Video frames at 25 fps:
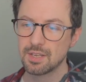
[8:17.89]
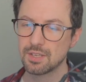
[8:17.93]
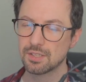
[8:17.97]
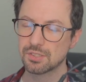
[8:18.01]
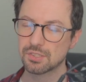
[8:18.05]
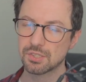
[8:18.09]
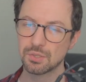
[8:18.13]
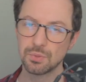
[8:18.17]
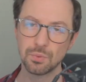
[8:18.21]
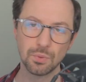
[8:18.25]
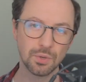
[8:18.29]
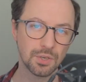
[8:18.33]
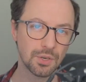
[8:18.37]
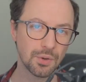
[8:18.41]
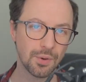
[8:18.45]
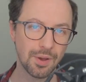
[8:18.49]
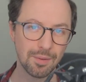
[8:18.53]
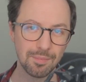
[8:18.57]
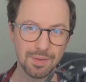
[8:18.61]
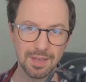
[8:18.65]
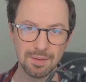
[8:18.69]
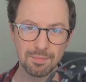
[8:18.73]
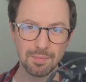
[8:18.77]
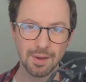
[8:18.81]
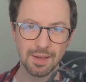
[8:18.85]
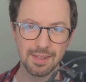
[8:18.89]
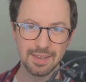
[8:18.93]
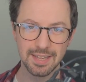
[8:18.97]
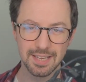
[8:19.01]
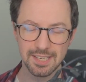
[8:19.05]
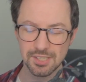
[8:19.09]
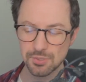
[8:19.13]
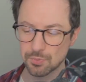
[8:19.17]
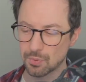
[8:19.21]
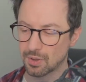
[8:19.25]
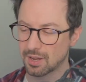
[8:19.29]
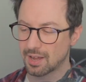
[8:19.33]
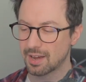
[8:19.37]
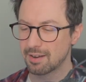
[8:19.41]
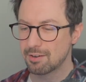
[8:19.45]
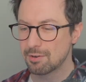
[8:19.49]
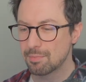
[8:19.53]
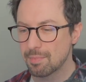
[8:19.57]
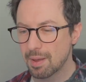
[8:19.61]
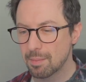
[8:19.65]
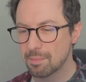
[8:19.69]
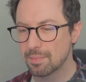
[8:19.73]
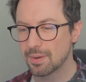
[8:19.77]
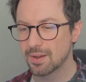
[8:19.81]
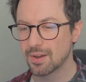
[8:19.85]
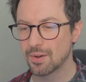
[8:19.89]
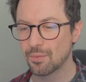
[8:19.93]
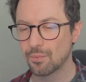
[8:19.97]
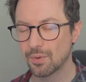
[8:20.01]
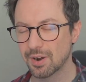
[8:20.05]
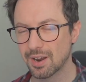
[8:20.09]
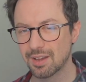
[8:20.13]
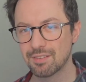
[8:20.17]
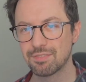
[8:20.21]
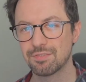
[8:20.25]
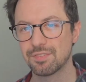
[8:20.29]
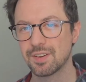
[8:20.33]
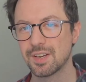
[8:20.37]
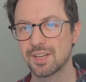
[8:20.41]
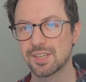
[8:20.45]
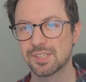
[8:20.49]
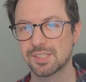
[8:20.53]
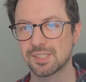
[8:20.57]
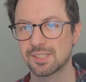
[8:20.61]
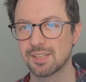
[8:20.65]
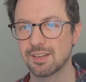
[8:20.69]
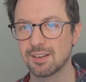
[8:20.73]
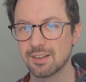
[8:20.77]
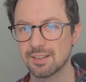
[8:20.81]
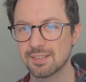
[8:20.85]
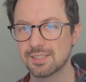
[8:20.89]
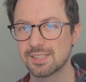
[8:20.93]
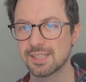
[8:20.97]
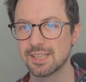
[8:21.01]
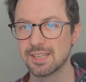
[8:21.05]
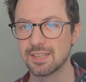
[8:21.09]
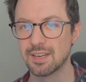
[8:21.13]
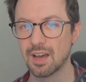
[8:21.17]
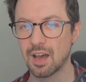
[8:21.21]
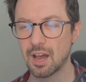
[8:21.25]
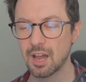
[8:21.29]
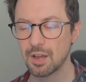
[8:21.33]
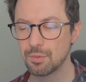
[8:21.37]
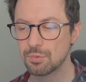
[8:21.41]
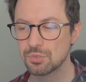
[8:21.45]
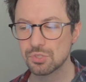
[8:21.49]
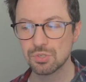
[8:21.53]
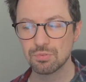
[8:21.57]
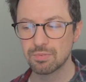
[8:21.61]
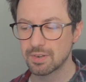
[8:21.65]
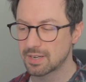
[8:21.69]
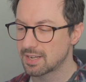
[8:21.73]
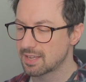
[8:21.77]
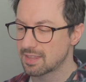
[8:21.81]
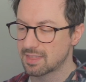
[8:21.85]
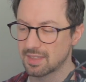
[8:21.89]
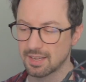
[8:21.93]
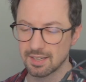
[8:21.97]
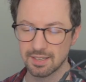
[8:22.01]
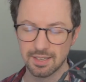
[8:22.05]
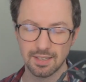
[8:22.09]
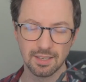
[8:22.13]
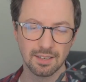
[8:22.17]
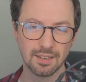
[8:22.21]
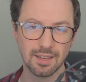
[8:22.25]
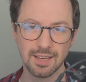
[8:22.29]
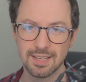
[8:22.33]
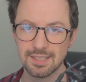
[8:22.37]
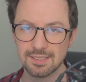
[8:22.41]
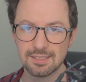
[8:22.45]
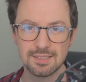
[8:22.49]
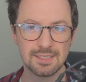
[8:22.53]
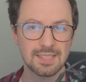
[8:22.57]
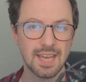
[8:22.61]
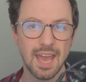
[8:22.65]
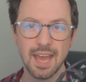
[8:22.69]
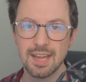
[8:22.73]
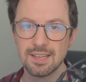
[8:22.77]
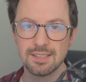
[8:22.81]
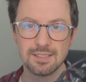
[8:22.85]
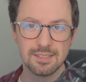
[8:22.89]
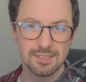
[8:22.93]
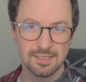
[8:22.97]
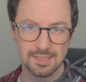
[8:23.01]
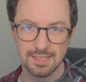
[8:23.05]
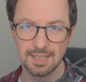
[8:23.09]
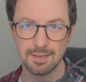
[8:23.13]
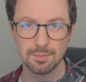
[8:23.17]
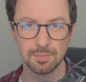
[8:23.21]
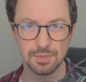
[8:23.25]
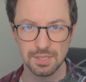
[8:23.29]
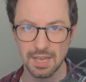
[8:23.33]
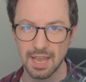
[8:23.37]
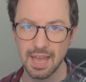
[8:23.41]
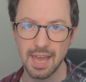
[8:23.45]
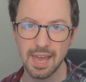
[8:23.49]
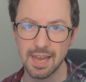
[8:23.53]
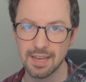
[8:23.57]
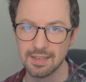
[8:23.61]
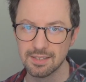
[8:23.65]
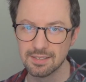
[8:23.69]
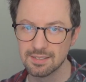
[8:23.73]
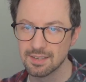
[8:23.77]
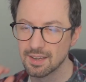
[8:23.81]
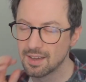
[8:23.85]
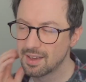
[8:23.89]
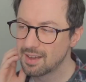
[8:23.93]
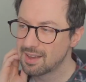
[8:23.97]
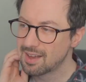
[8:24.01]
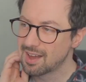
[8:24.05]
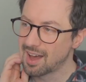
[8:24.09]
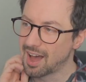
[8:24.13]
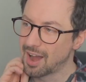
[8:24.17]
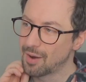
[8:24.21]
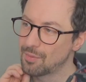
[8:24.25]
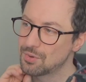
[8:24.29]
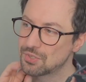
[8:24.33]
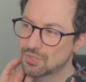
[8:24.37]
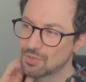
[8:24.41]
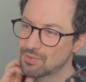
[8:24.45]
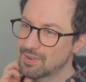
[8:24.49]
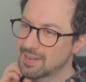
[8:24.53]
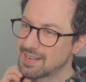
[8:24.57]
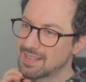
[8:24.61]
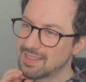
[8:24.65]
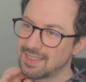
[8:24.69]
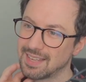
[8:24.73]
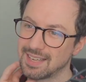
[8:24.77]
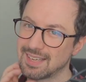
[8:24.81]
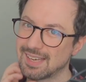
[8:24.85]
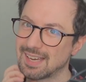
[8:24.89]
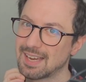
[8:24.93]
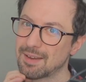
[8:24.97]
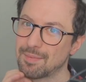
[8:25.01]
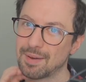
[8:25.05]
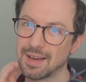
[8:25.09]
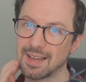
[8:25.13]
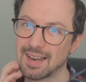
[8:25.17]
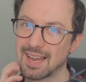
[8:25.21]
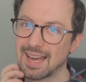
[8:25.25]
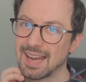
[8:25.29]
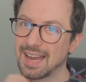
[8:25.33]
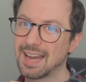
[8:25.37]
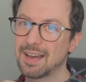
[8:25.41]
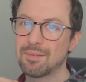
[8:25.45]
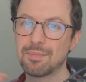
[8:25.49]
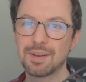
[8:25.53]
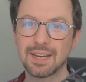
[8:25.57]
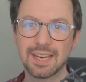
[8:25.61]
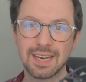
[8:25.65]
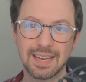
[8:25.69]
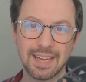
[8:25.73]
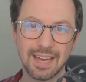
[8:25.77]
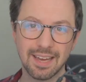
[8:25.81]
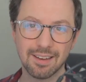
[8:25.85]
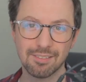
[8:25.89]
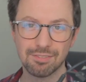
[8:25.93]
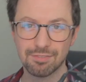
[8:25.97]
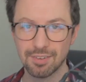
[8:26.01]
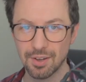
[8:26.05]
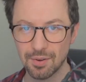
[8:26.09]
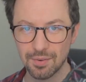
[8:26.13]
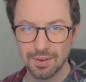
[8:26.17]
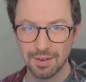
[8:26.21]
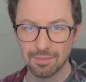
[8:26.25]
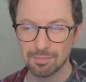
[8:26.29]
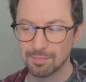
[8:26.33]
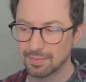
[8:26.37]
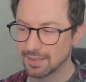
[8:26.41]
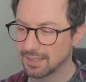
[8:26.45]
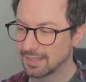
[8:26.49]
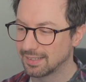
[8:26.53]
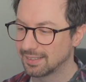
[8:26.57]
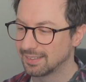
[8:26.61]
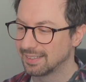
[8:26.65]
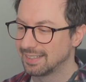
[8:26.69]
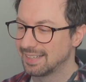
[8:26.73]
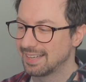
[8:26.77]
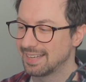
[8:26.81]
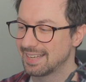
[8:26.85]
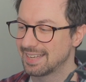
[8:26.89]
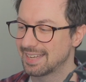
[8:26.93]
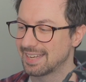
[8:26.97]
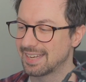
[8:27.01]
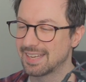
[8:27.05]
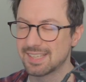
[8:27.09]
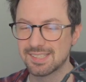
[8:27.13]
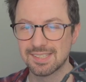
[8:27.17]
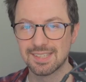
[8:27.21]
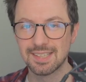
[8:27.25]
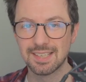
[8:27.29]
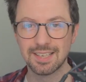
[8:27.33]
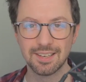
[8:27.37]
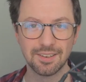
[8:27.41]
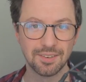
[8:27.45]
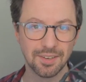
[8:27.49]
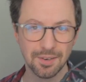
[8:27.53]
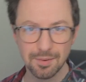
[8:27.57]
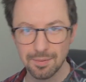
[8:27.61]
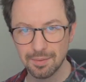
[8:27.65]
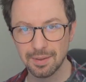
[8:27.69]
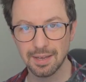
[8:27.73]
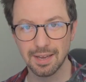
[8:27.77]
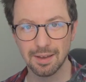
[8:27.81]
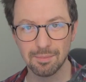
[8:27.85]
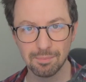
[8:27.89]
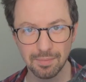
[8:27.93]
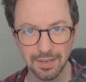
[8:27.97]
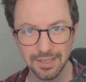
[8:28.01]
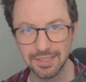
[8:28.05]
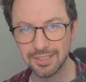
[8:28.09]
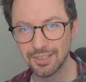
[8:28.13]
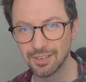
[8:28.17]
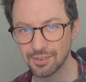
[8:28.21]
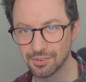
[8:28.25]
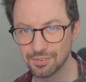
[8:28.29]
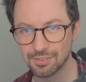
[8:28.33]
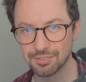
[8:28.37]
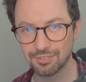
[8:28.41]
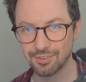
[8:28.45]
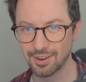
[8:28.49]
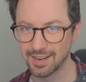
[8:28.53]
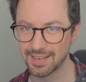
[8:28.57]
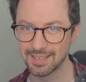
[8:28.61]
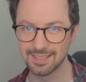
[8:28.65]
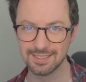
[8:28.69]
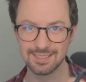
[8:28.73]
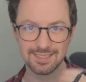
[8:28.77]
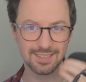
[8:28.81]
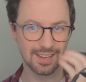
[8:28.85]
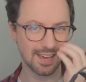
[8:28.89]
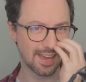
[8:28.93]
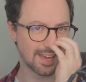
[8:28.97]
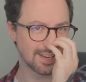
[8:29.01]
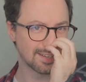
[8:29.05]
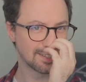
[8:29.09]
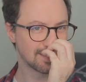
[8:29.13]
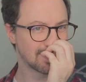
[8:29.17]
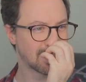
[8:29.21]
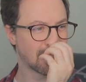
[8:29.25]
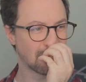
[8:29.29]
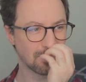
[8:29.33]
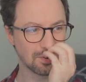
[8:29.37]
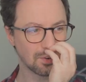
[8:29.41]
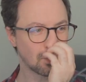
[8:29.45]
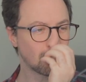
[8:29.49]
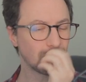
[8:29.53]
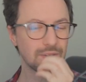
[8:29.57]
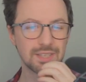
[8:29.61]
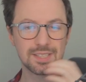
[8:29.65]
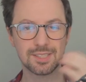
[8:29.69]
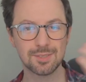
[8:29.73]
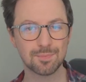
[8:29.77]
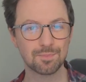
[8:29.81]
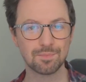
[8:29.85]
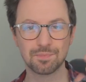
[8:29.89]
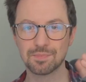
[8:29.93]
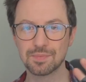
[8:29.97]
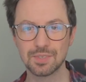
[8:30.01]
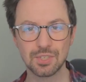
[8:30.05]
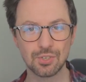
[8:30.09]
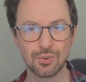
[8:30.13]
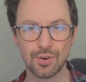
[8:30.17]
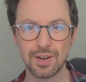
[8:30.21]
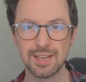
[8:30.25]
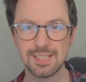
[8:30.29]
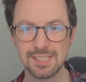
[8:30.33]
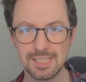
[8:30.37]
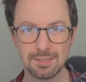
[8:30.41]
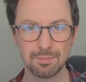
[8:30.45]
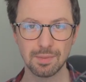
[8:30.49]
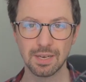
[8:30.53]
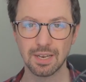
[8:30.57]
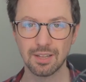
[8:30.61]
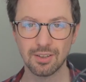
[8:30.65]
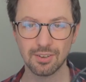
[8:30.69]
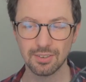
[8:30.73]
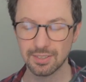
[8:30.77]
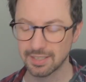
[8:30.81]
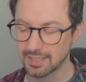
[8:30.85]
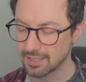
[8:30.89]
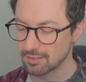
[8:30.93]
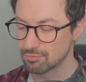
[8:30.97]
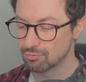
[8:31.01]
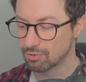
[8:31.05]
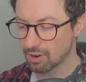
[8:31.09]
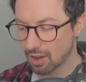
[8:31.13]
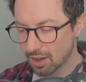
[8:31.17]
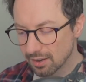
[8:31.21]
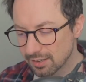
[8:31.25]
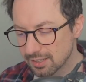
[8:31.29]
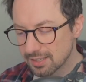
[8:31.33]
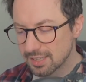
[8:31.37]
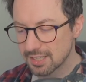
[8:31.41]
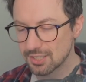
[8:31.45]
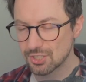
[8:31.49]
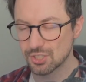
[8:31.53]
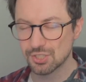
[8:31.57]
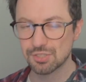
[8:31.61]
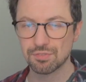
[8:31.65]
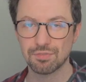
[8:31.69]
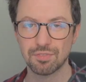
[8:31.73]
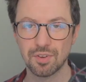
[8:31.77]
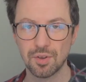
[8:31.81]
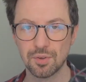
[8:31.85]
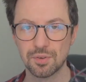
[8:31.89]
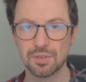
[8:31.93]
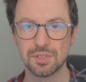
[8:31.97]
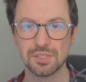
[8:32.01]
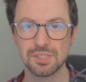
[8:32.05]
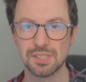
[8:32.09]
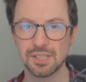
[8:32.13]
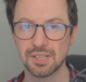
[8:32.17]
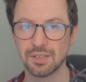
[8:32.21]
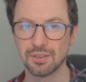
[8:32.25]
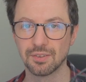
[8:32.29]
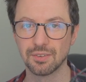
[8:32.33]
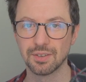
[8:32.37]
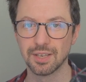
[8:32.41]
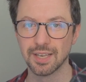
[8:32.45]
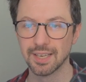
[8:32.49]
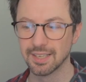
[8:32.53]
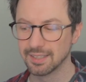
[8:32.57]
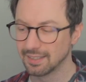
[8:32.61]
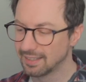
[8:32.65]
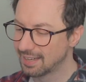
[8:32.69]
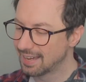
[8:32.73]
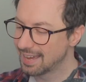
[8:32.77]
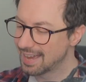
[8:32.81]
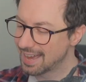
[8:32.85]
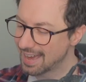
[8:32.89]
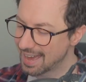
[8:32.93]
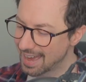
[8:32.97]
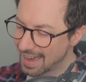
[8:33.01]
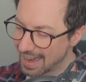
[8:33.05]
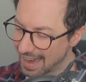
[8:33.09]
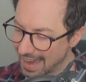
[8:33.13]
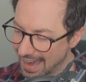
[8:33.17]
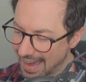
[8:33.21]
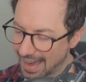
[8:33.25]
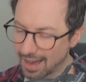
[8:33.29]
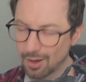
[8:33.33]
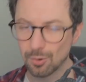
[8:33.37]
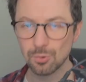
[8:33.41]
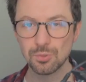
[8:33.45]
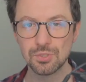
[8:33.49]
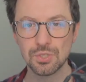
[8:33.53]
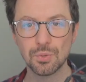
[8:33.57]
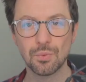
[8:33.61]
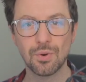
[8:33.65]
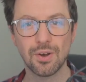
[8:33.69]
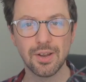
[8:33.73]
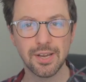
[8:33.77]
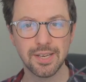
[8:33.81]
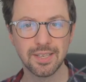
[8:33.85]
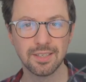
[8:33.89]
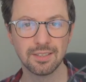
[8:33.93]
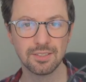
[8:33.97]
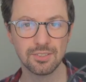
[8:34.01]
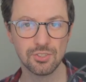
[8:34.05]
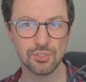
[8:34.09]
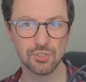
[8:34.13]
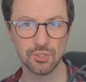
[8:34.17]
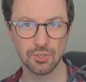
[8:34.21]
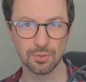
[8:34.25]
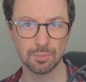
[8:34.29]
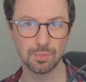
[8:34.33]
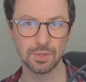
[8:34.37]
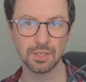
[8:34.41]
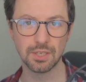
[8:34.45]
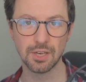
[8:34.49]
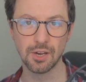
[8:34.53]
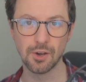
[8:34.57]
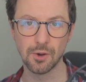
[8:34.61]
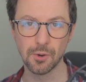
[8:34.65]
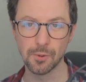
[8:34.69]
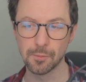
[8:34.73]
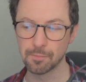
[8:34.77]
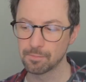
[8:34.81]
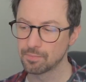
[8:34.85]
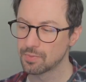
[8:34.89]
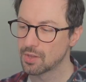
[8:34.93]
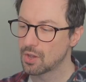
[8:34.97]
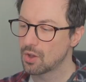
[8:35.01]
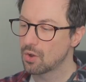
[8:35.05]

So what do I mean by this? Well, I remember when I first started, I was already thinking like 10 steps ahead. I was already thinking about like, how am I going to get a phone number? Is the girl going to become my girlfriend? And, you know, all this crazy malarkey, rather than just focusing on how do I stop the girl?